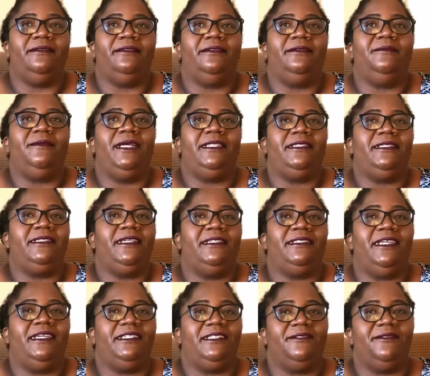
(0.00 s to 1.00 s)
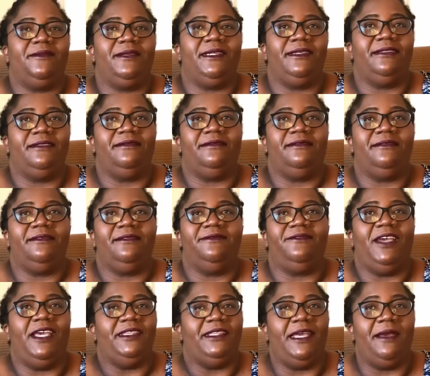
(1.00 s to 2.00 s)
Batsy is attached to me
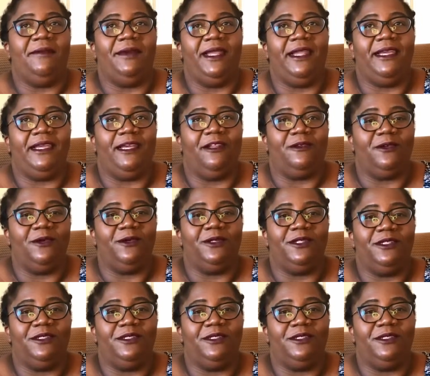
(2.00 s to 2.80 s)
via the umbilical cord.